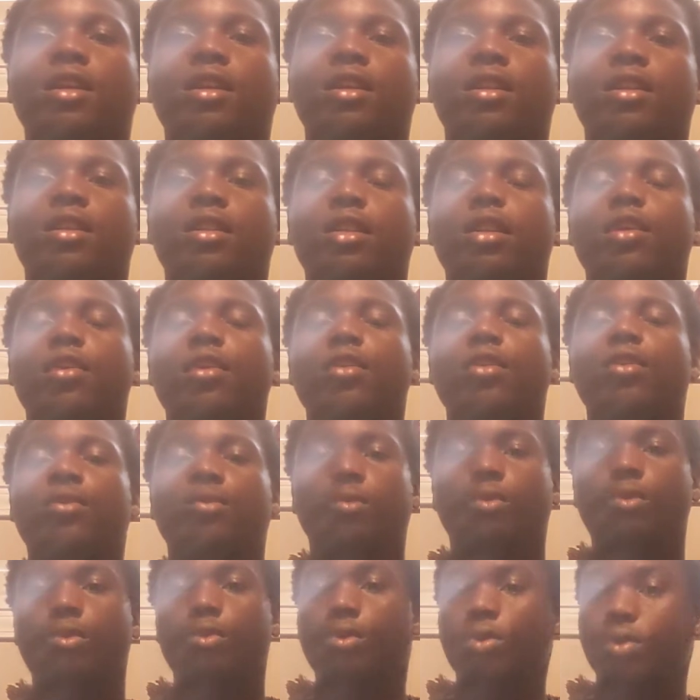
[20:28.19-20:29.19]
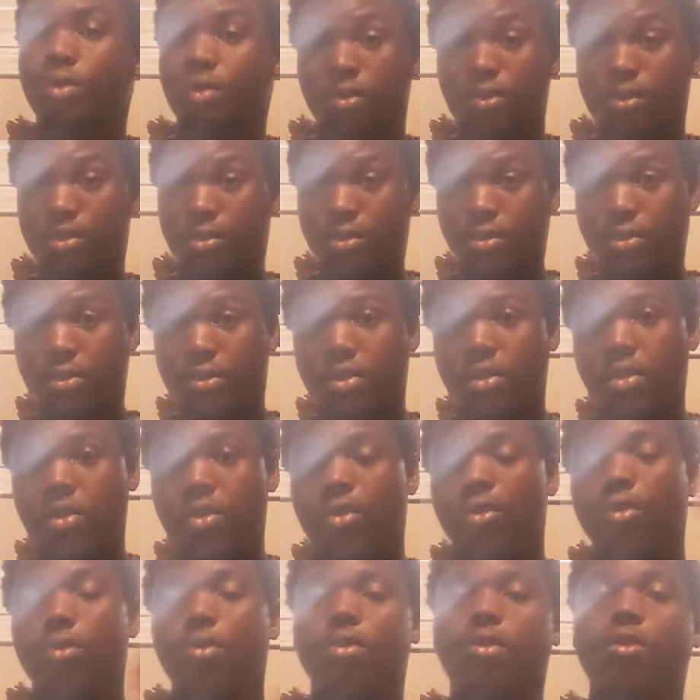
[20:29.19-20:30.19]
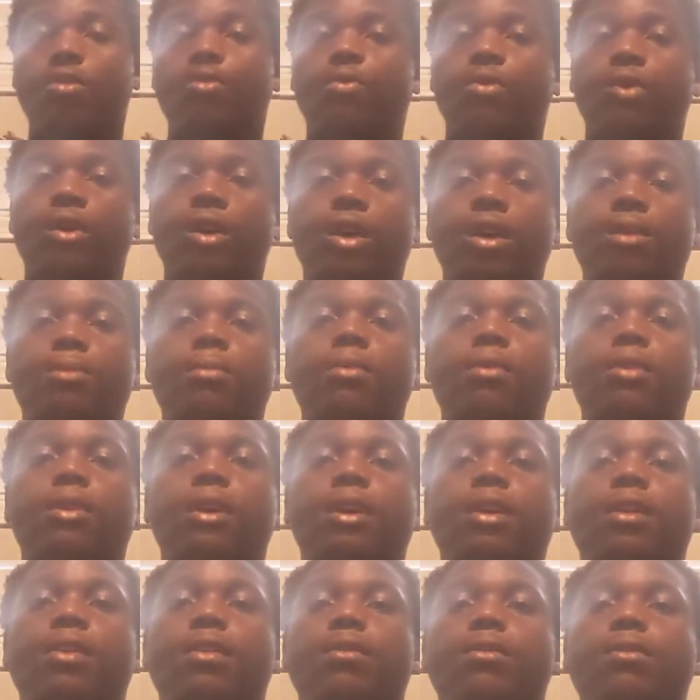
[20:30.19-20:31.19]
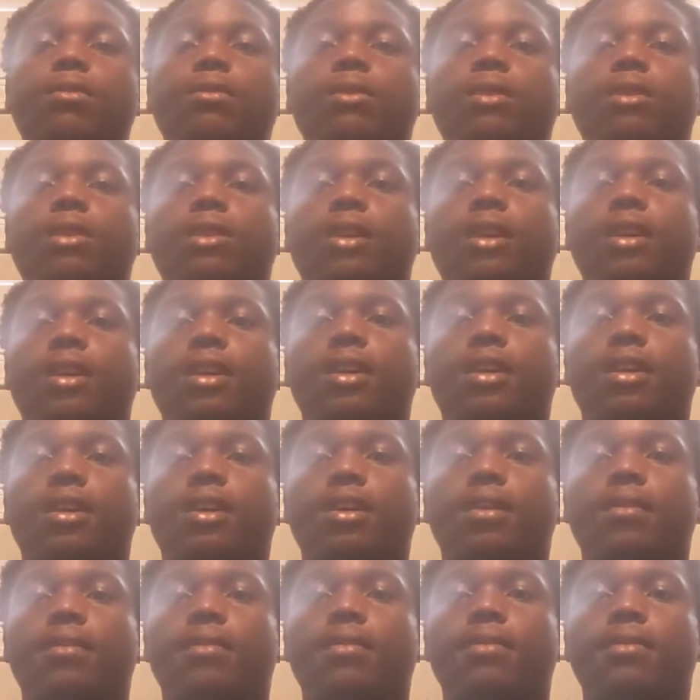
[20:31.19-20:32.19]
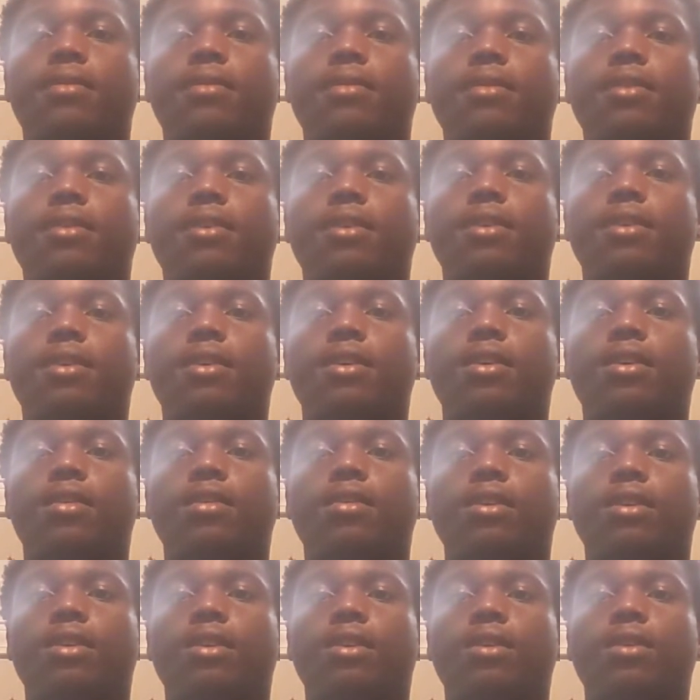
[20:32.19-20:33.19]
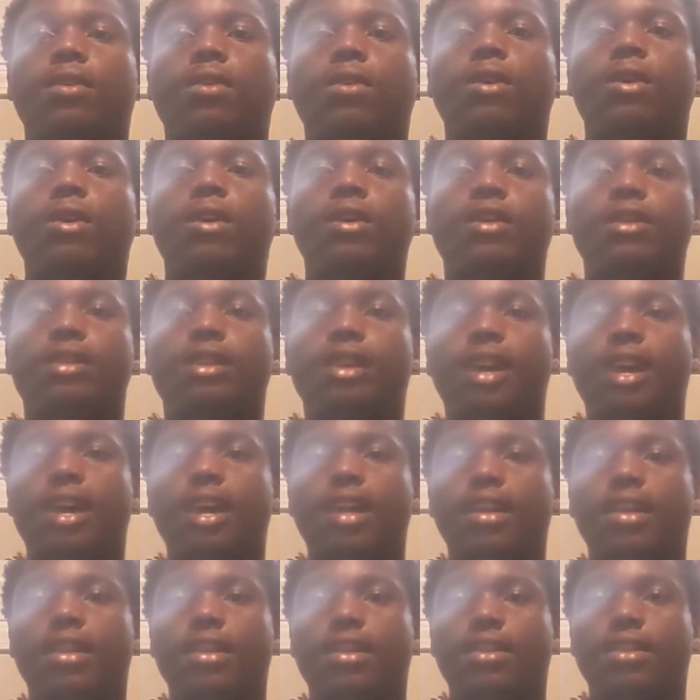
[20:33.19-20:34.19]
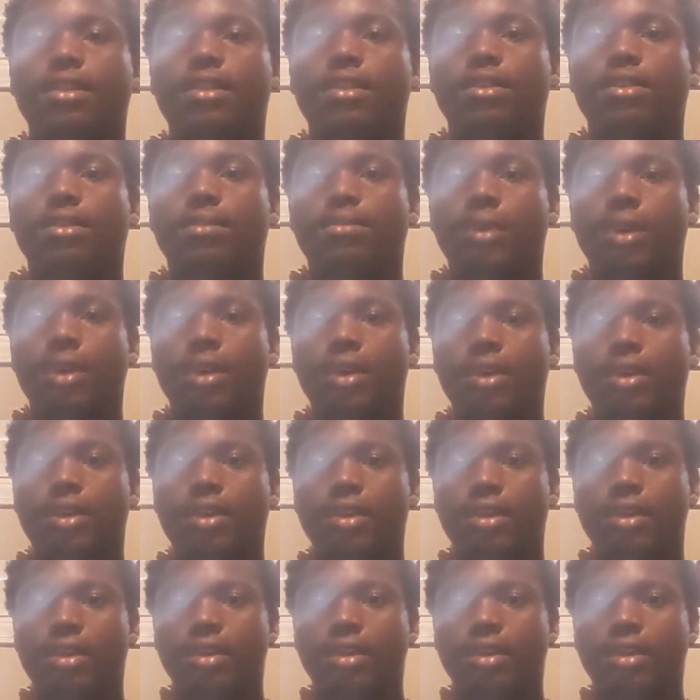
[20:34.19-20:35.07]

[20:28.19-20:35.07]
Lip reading: continue to rule, you know, forever, not knowing that the Lord is guiding his steps, man.